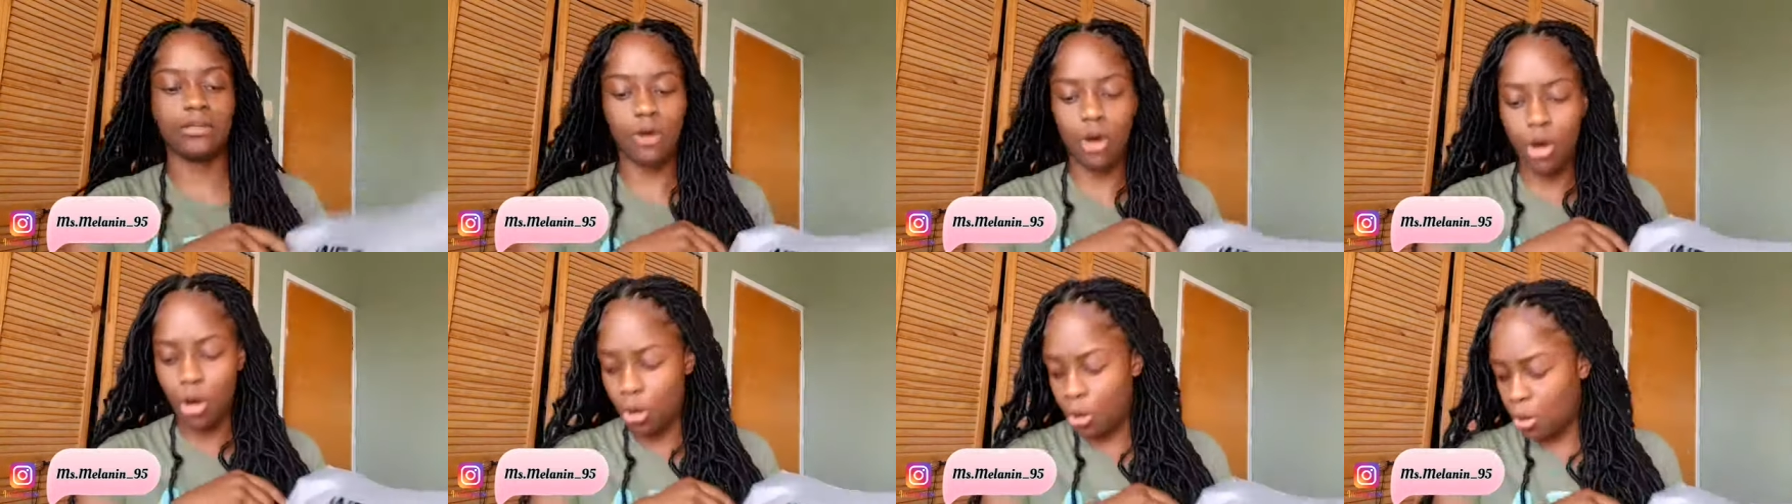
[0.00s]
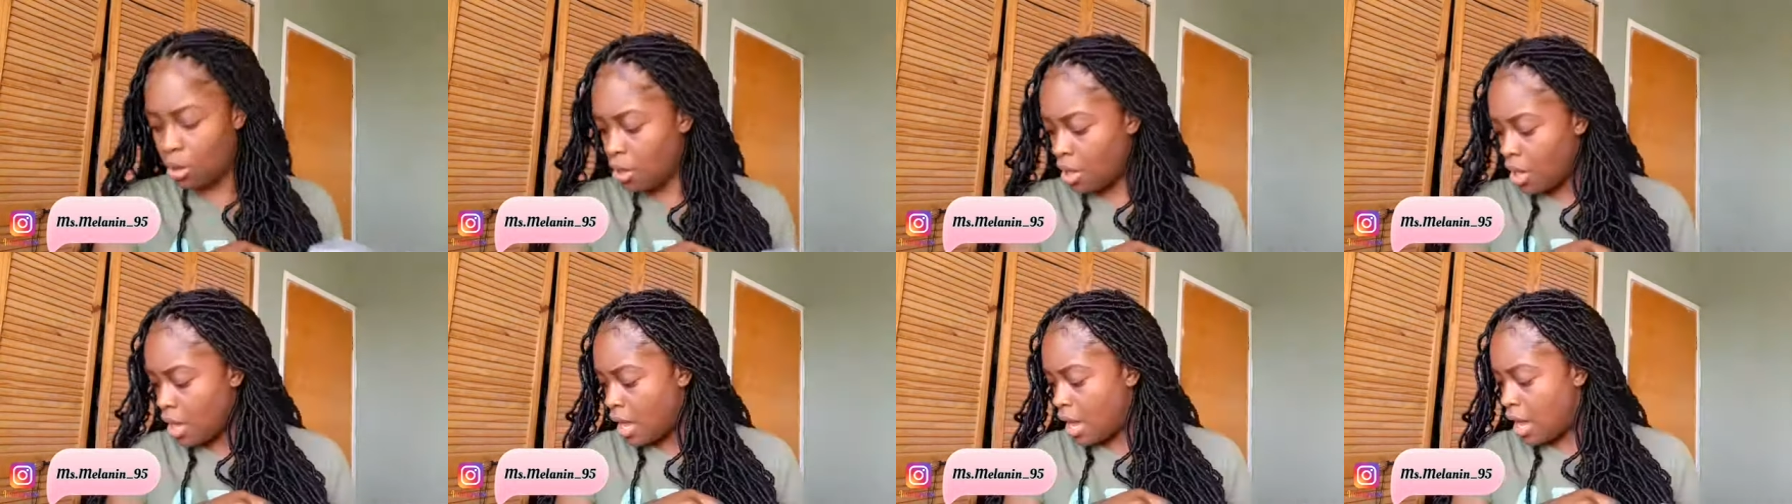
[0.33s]

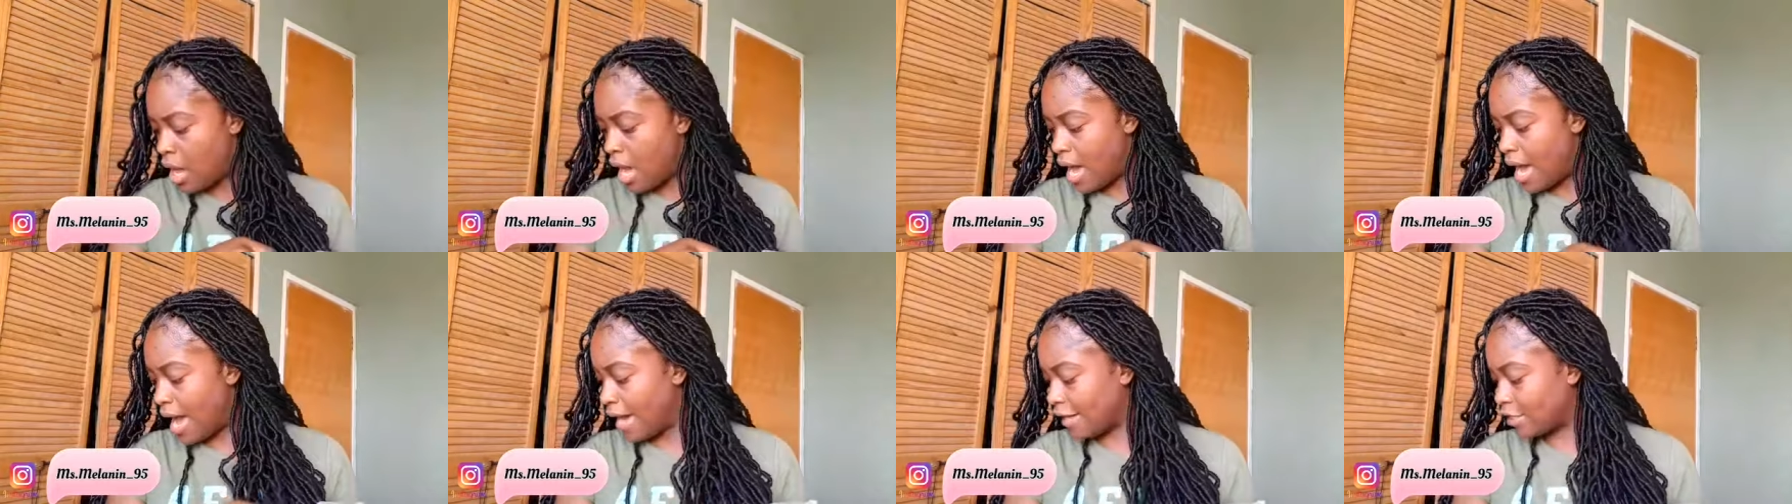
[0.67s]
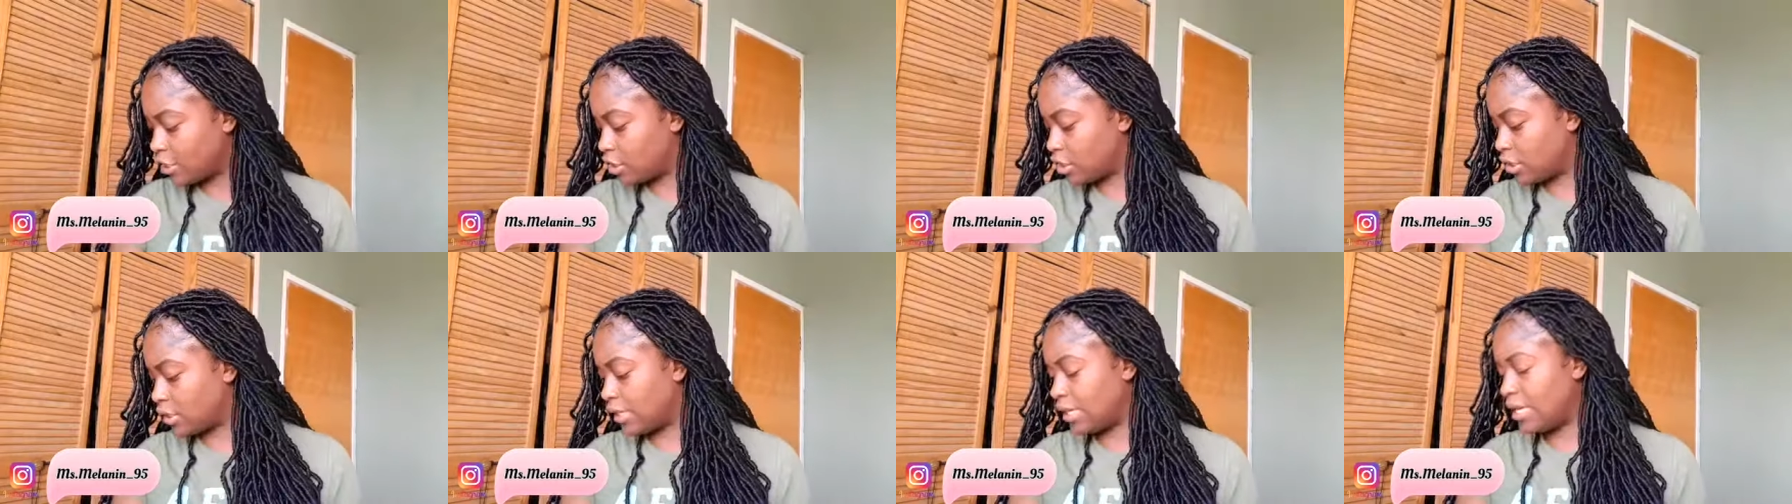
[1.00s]
Oh,
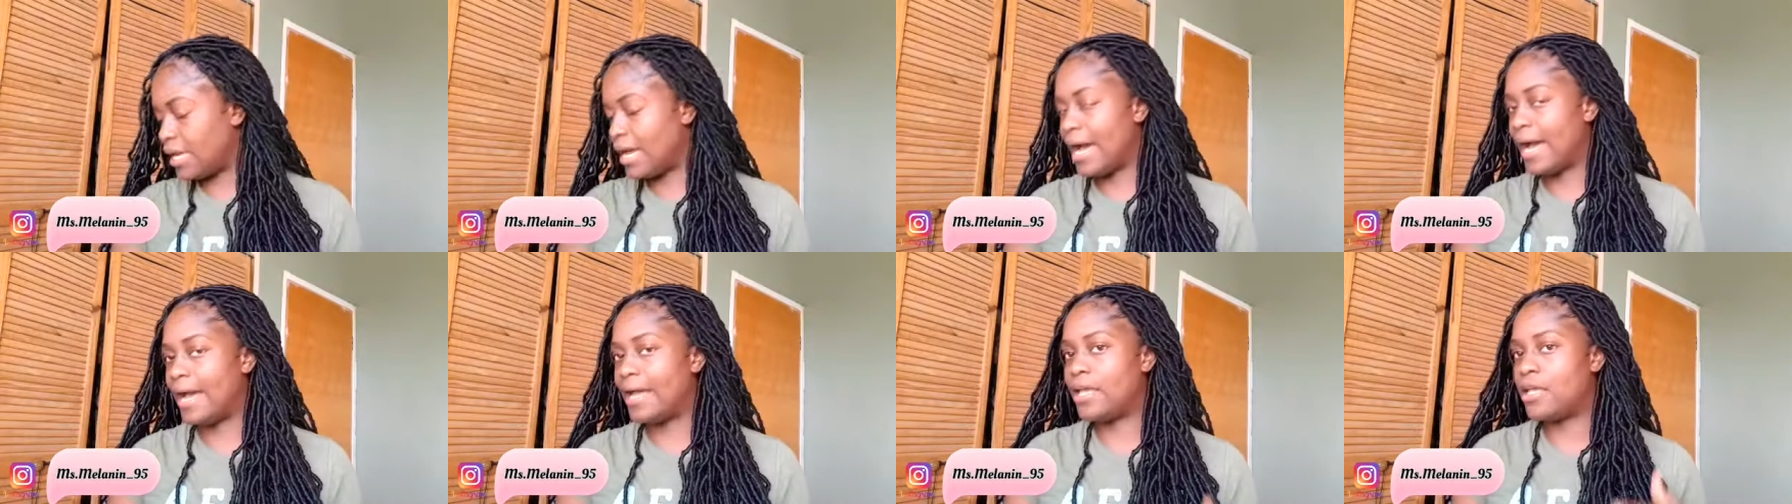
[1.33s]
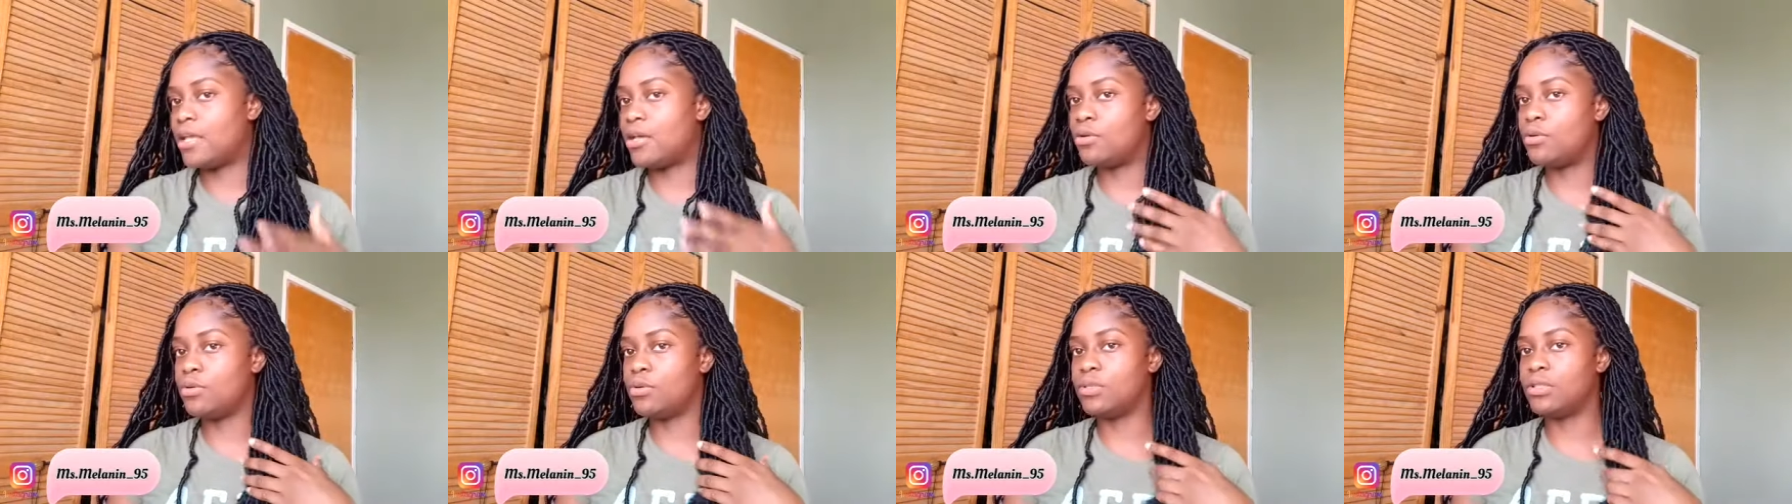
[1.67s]
actually I
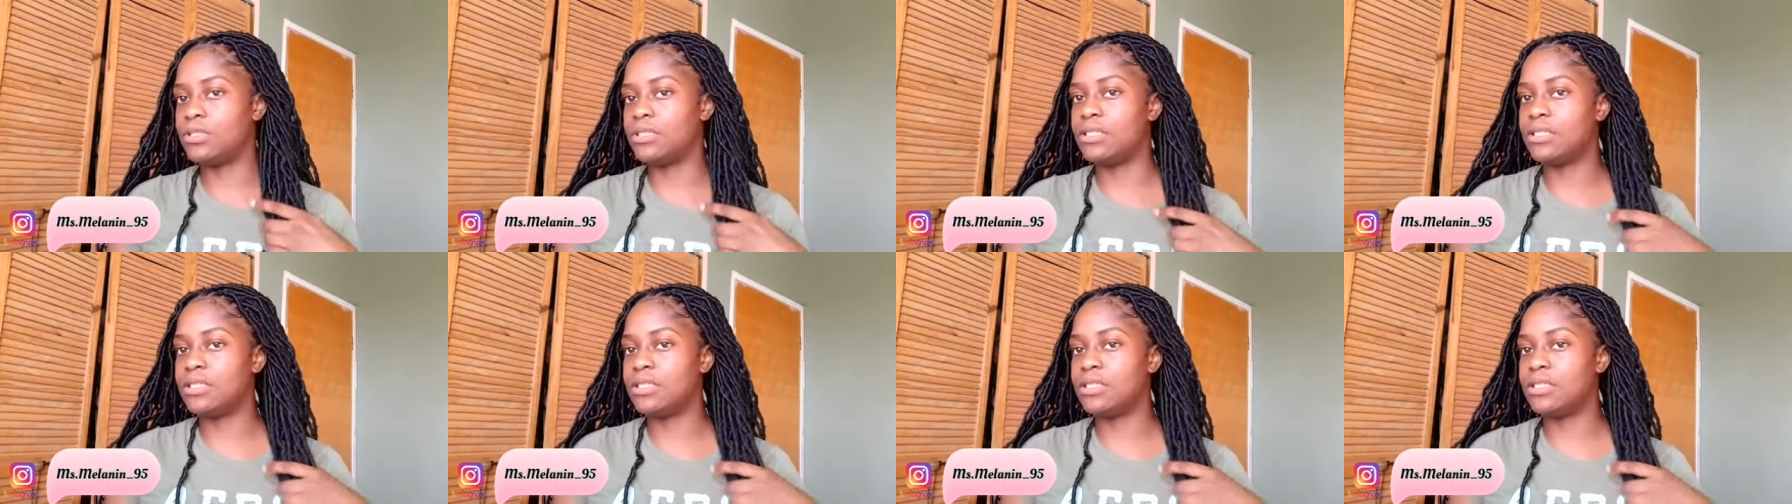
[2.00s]
used